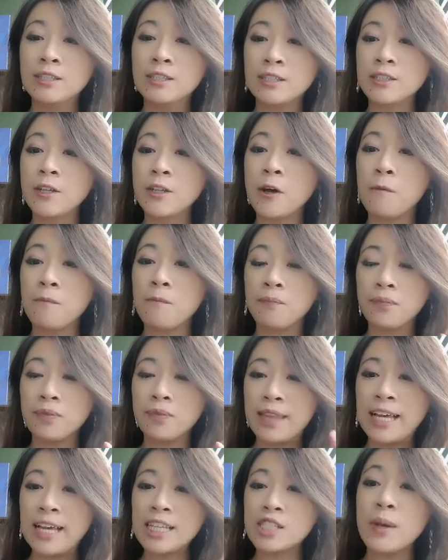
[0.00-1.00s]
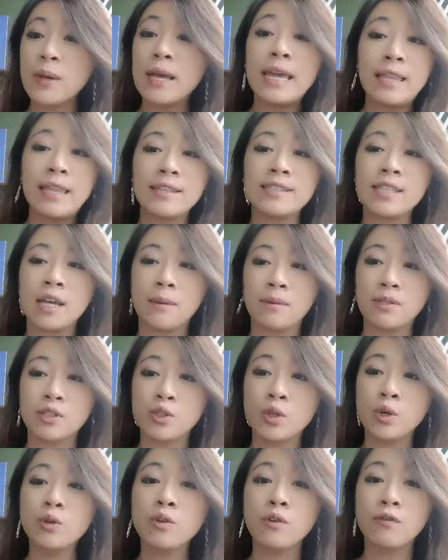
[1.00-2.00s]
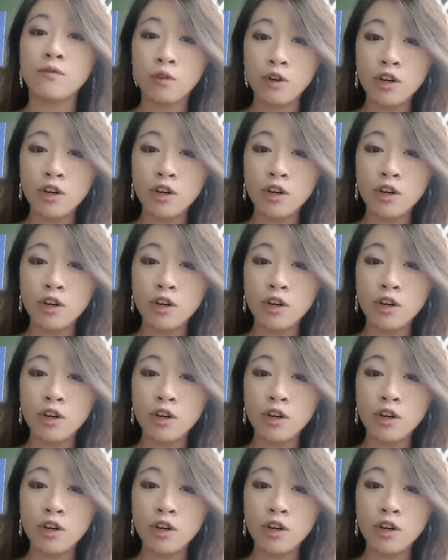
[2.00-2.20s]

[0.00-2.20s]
So that's why in this episode,